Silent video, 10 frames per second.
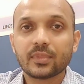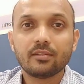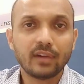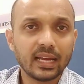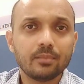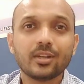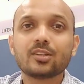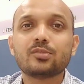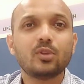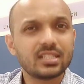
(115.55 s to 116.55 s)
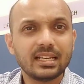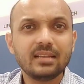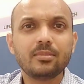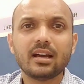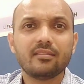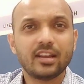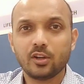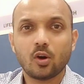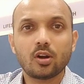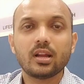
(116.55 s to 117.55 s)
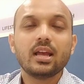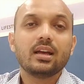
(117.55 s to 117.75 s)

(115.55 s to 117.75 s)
Why? Because what is anemia? When your